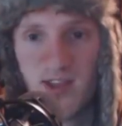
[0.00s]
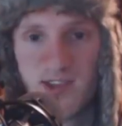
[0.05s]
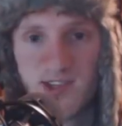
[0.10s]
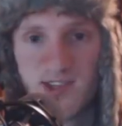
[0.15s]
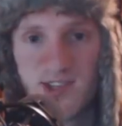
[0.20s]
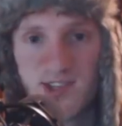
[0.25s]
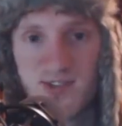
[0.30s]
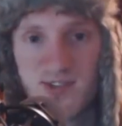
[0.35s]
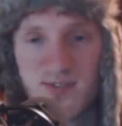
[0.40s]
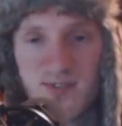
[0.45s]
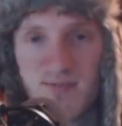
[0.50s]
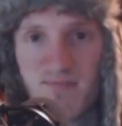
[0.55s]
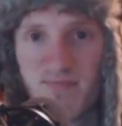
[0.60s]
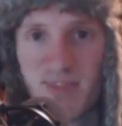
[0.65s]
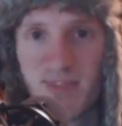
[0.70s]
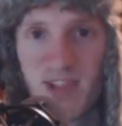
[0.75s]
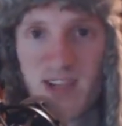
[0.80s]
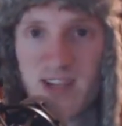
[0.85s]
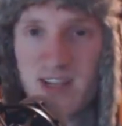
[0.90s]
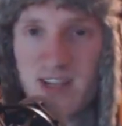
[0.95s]

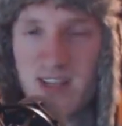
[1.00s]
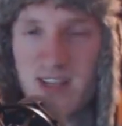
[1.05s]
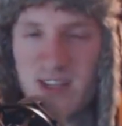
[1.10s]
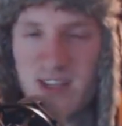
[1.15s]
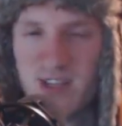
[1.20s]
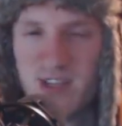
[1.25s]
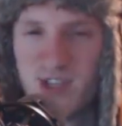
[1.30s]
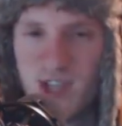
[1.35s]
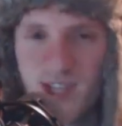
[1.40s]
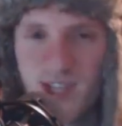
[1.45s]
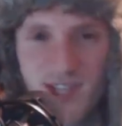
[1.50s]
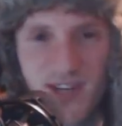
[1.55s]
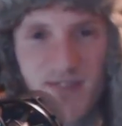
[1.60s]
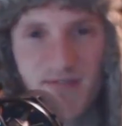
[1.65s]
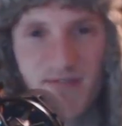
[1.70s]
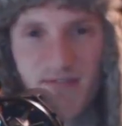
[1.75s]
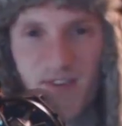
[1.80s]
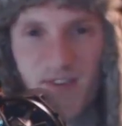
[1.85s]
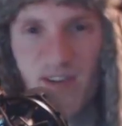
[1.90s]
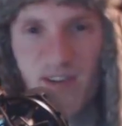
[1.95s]

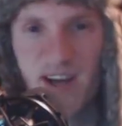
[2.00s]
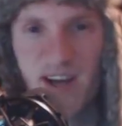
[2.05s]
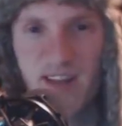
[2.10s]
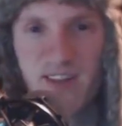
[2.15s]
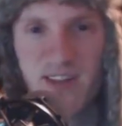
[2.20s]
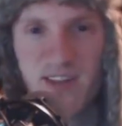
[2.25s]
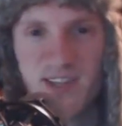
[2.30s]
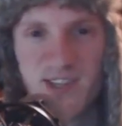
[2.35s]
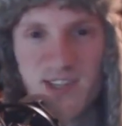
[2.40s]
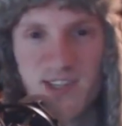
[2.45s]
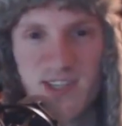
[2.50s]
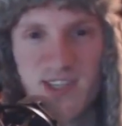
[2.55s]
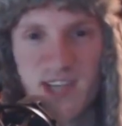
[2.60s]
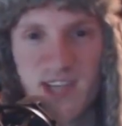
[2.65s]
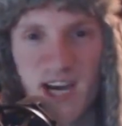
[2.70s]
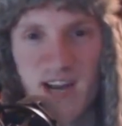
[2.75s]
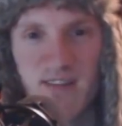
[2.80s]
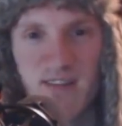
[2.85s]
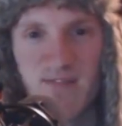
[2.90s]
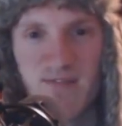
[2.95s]
doesn't it feel like this
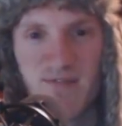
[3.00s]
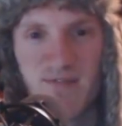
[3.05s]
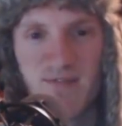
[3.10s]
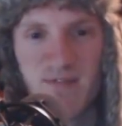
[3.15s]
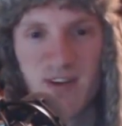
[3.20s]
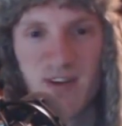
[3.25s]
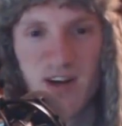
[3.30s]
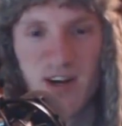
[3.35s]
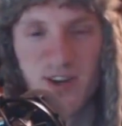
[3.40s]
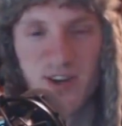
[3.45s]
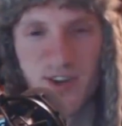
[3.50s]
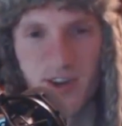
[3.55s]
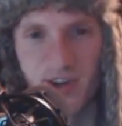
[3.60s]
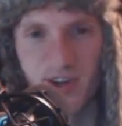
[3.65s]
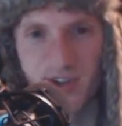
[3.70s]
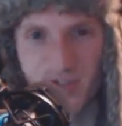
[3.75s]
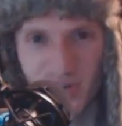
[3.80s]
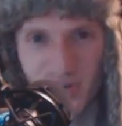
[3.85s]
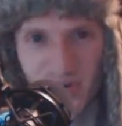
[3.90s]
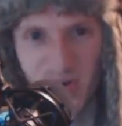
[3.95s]
is kind of
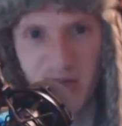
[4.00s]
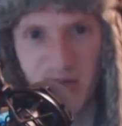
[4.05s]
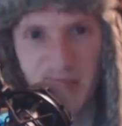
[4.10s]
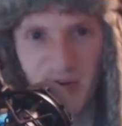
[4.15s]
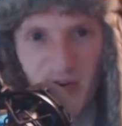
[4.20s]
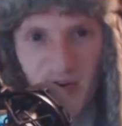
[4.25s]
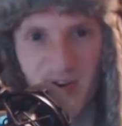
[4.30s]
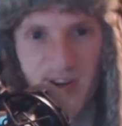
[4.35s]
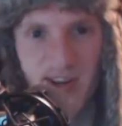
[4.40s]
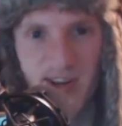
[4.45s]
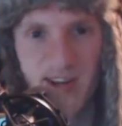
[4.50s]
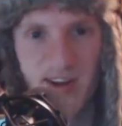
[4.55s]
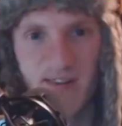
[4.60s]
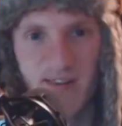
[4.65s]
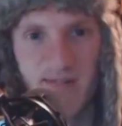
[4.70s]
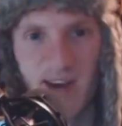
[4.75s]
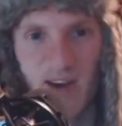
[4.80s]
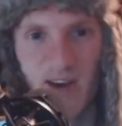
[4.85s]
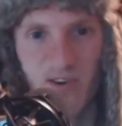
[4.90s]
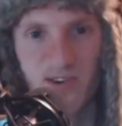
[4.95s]
a turning point
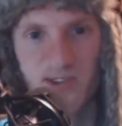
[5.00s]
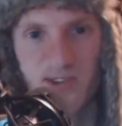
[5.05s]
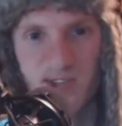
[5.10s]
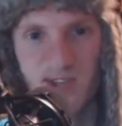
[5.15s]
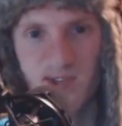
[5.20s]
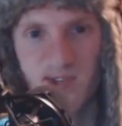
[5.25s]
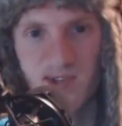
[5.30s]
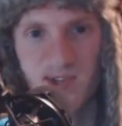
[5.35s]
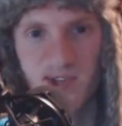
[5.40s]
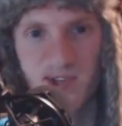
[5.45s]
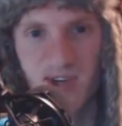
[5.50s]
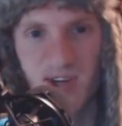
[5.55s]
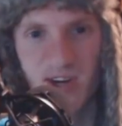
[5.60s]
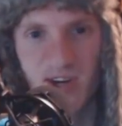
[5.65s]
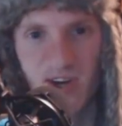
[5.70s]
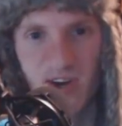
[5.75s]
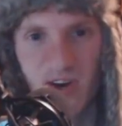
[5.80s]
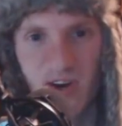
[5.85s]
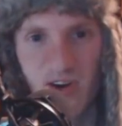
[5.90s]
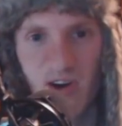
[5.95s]
of how our season's
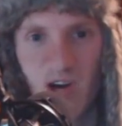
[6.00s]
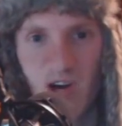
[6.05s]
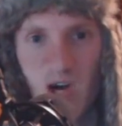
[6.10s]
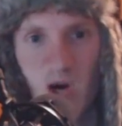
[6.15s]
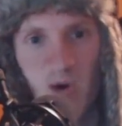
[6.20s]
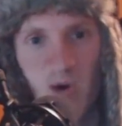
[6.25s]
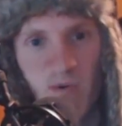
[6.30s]
going to go?